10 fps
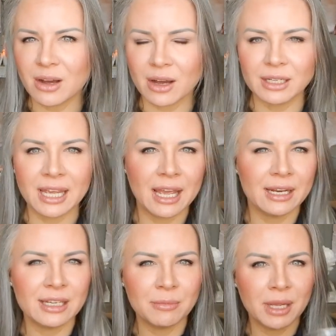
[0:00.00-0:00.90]
cotton
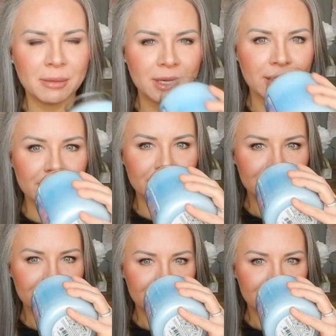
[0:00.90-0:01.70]
candy maybe.